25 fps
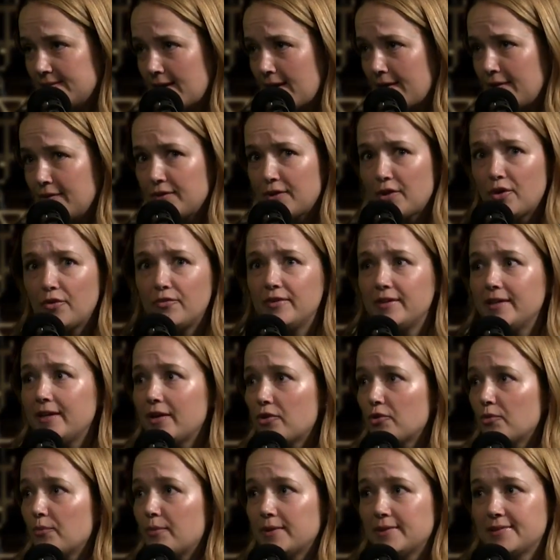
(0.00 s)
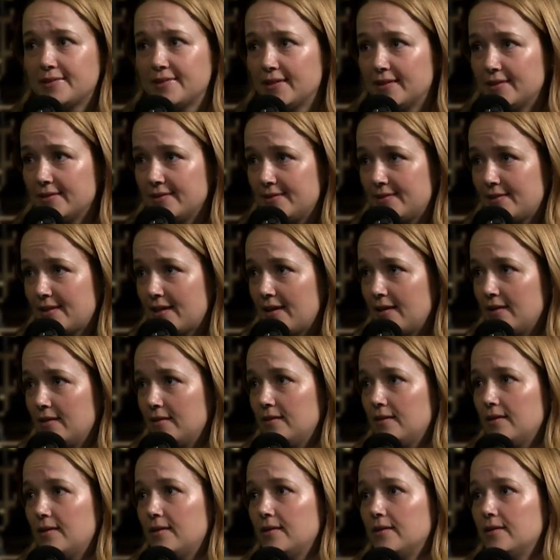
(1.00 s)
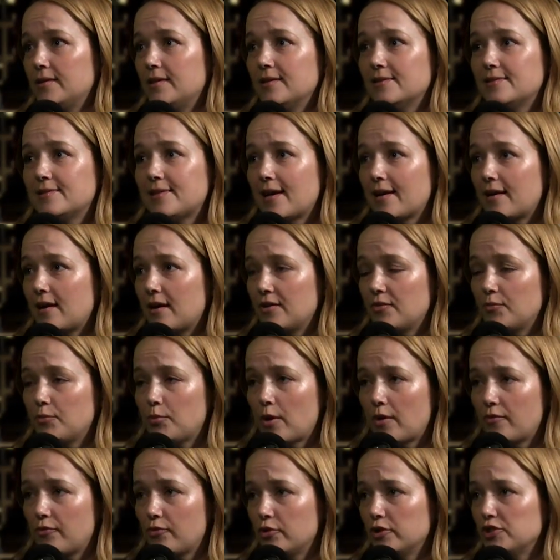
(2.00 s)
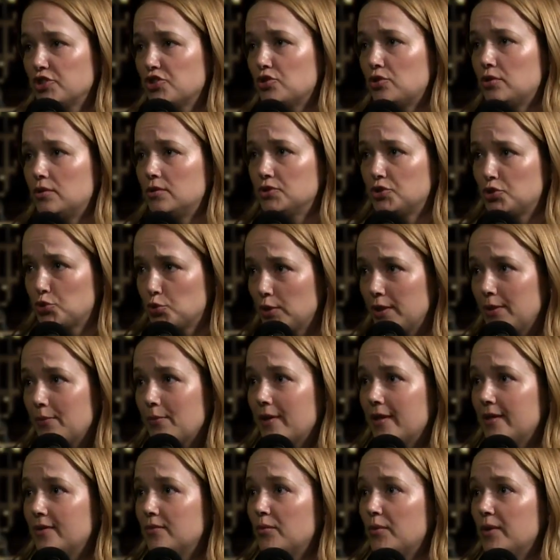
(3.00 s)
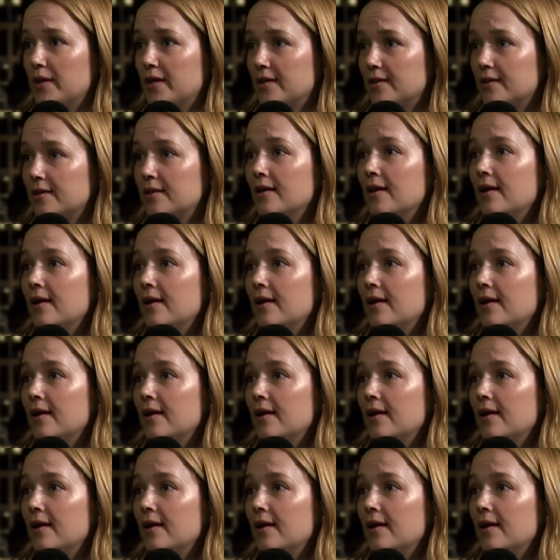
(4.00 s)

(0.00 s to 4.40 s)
I don't know of any other business that uh, gets that kind of preferential treatment with,